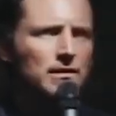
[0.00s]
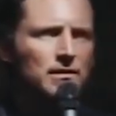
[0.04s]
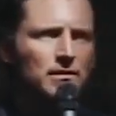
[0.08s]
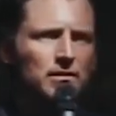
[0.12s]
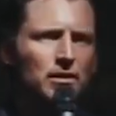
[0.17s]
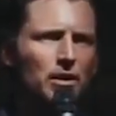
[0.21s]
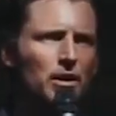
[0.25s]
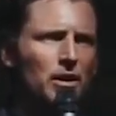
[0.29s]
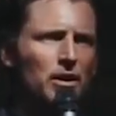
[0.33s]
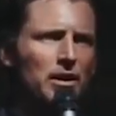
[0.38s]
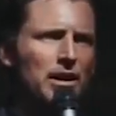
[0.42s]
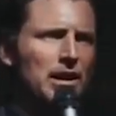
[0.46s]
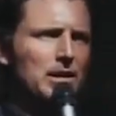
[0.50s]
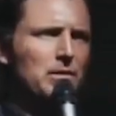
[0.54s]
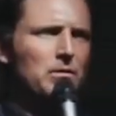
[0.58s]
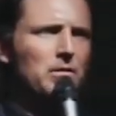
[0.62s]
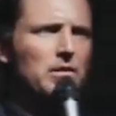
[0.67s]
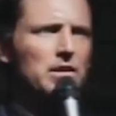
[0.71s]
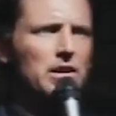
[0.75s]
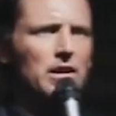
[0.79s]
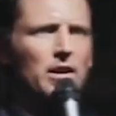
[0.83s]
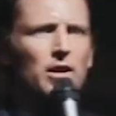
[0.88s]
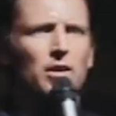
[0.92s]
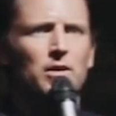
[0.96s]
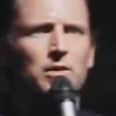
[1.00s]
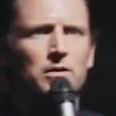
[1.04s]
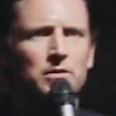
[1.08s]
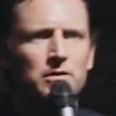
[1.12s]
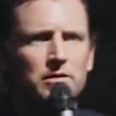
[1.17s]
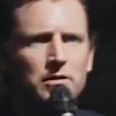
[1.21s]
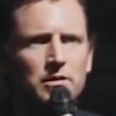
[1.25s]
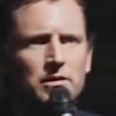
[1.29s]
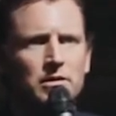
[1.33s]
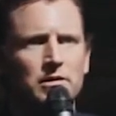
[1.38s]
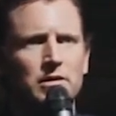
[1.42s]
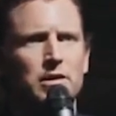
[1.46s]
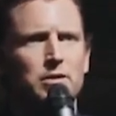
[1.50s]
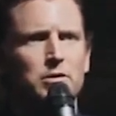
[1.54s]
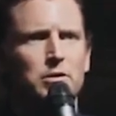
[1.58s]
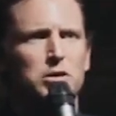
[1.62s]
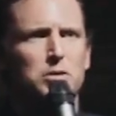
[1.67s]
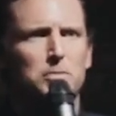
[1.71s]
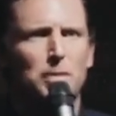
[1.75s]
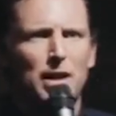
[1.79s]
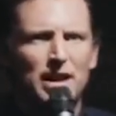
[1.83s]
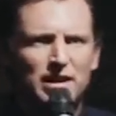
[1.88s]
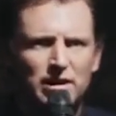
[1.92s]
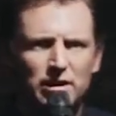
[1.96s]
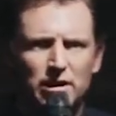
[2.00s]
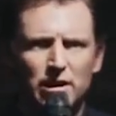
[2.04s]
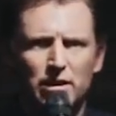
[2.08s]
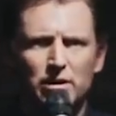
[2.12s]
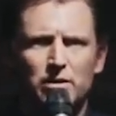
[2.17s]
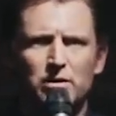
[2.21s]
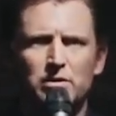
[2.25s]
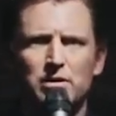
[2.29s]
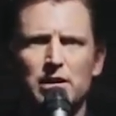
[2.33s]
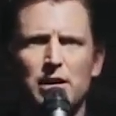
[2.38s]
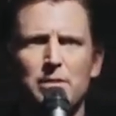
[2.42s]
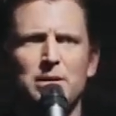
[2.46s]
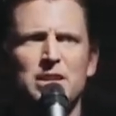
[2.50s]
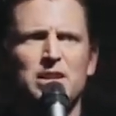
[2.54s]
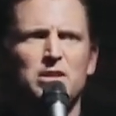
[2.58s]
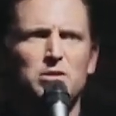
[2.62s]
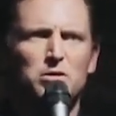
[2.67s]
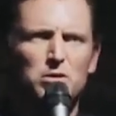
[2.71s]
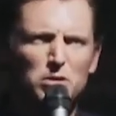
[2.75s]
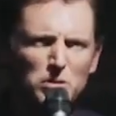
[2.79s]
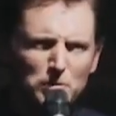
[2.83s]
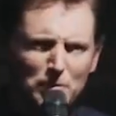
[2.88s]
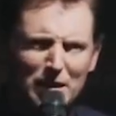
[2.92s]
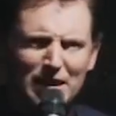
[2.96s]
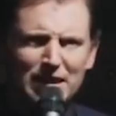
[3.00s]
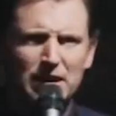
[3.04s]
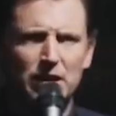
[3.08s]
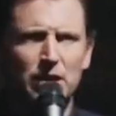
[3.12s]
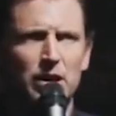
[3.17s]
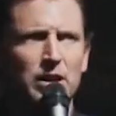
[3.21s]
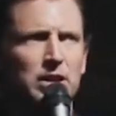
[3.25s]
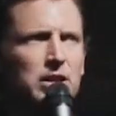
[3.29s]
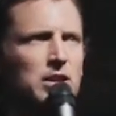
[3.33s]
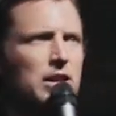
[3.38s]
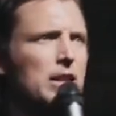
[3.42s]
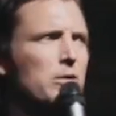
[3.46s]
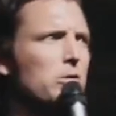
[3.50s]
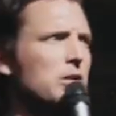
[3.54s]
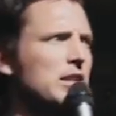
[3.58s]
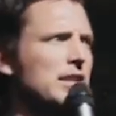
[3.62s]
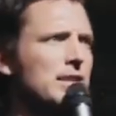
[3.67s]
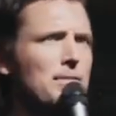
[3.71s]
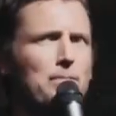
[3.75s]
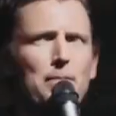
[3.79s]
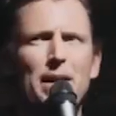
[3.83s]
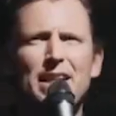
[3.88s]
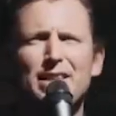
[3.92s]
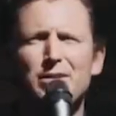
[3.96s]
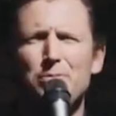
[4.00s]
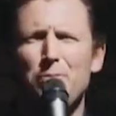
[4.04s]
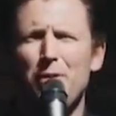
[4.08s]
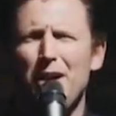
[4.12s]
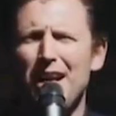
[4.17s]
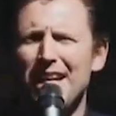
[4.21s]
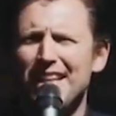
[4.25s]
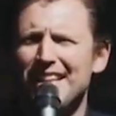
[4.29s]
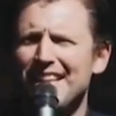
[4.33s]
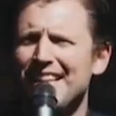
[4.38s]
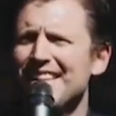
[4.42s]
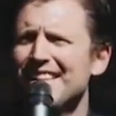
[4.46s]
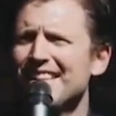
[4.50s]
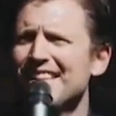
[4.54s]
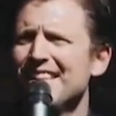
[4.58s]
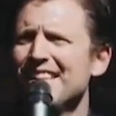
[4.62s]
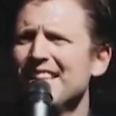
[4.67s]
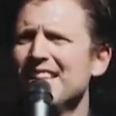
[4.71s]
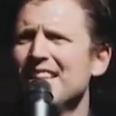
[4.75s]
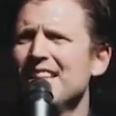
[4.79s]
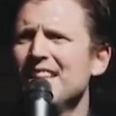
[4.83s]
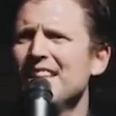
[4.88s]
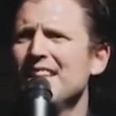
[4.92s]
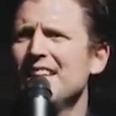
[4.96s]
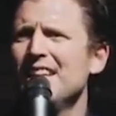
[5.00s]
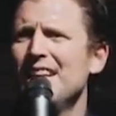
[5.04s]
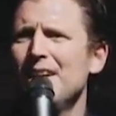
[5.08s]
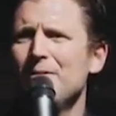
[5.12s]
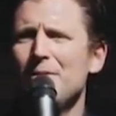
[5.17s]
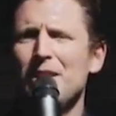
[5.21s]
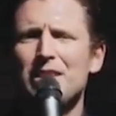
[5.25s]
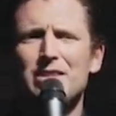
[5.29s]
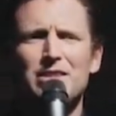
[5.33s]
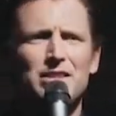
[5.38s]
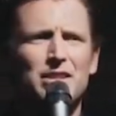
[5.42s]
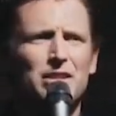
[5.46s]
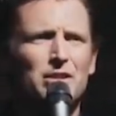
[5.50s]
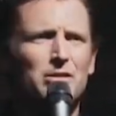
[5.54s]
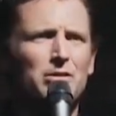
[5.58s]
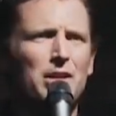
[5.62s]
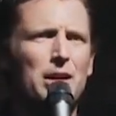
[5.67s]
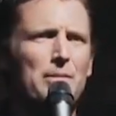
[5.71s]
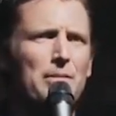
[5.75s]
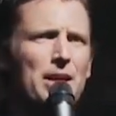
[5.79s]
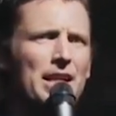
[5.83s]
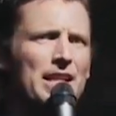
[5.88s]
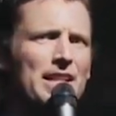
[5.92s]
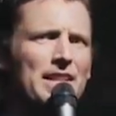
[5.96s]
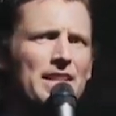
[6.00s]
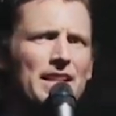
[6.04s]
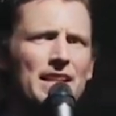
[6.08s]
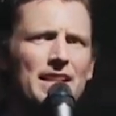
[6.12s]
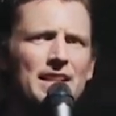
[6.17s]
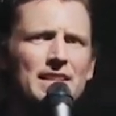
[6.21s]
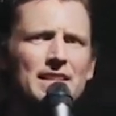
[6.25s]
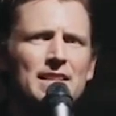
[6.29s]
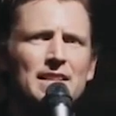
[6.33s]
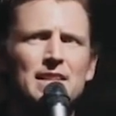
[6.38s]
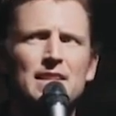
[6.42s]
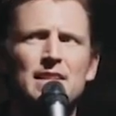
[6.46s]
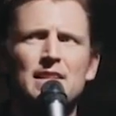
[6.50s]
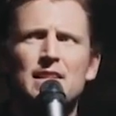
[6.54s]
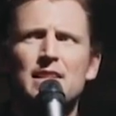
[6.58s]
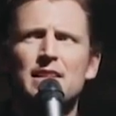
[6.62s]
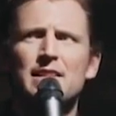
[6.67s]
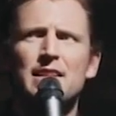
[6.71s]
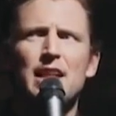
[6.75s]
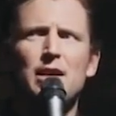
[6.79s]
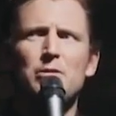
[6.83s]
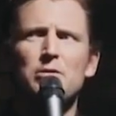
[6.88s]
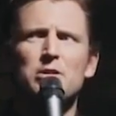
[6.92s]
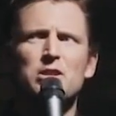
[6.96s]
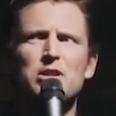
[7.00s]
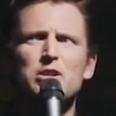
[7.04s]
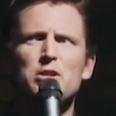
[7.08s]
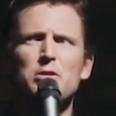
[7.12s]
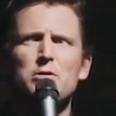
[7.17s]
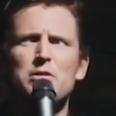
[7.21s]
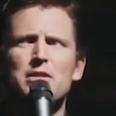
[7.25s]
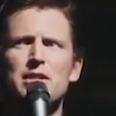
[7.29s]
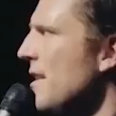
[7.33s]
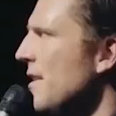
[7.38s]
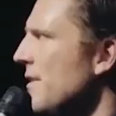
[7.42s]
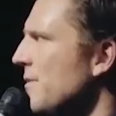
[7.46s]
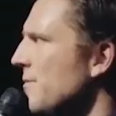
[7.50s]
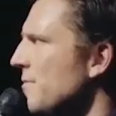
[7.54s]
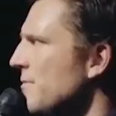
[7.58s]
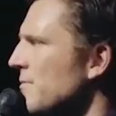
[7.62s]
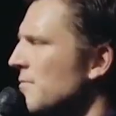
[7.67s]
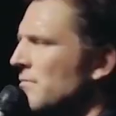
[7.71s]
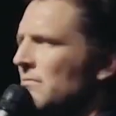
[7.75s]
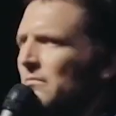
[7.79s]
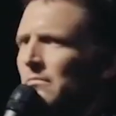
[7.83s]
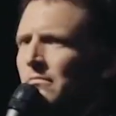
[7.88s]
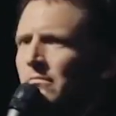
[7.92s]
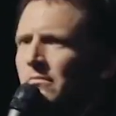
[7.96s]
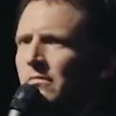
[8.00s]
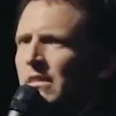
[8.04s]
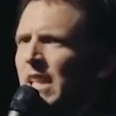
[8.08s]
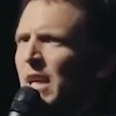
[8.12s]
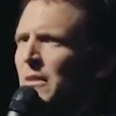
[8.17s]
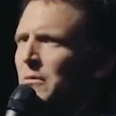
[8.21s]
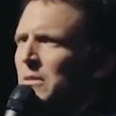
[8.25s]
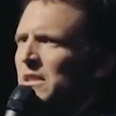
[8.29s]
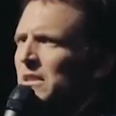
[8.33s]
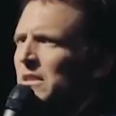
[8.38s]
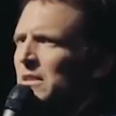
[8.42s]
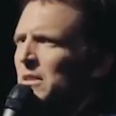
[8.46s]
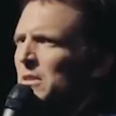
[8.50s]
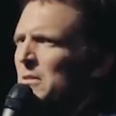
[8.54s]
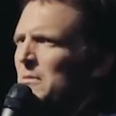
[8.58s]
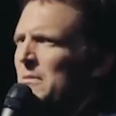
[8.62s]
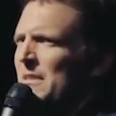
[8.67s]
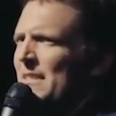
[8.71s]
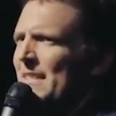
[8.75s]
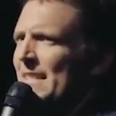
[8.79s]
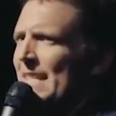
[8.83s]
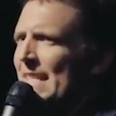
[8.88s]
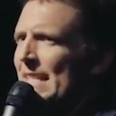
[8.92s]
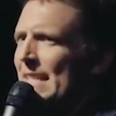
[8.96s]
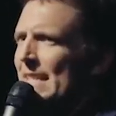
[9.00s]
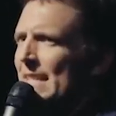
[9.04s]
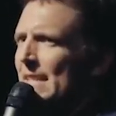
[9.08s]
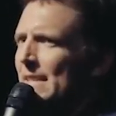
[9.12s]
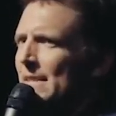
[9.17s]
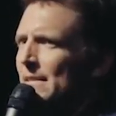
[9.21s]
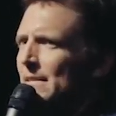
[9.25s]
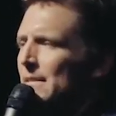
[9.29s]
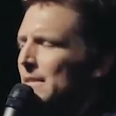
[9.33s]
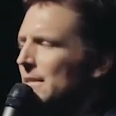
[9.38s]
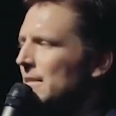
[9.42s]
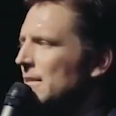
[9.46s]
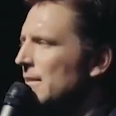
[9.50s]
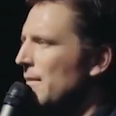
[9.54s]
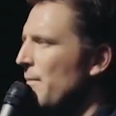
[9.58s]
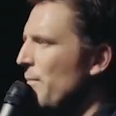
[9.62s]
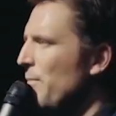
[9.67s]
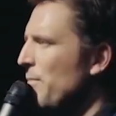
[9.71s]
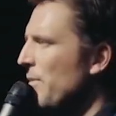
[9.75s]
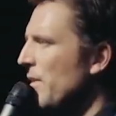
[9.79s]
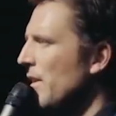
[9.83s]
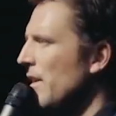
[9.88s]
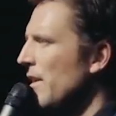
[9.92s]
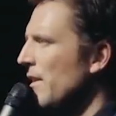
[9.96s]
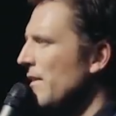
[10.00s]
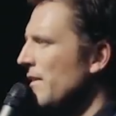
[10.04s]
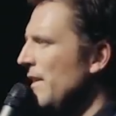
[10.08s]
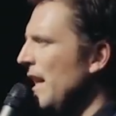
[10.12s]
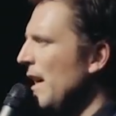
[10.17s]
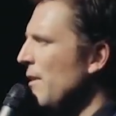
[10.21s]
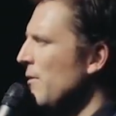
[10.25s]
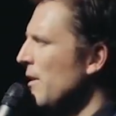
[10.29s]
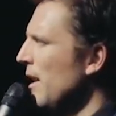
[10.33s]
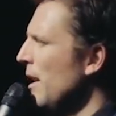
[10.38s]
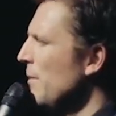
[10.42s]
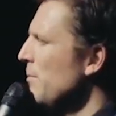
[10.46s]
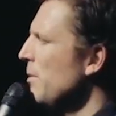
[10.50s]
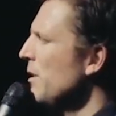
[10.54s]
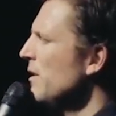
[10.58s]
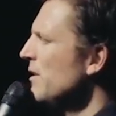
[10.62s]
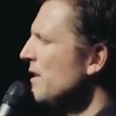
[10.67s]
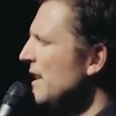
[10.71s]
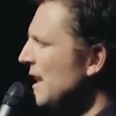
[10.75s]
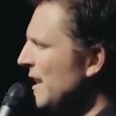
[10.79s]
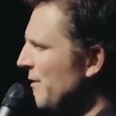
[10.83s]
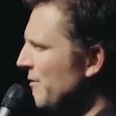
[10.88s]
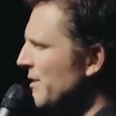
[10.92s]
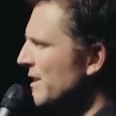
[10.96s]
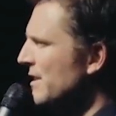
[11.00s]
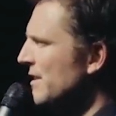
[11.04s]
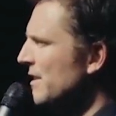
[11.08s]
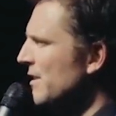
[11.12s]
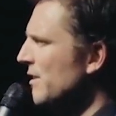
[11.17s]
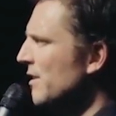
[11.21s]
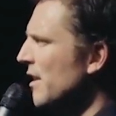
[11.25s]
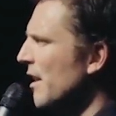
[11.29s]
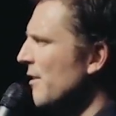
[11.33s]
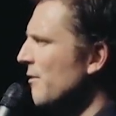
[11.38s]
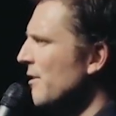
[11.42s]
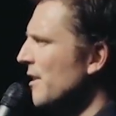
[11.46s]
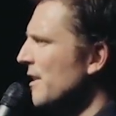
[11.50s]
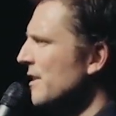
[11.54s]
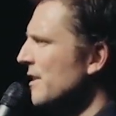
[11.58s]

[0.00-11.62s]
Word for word: her any, you know? She respects you. So that means you respect her. You're like, what's the best blanket? I'm not just going to grab anything. That one's too thin. That one's too thick. That one, I believe, is still covered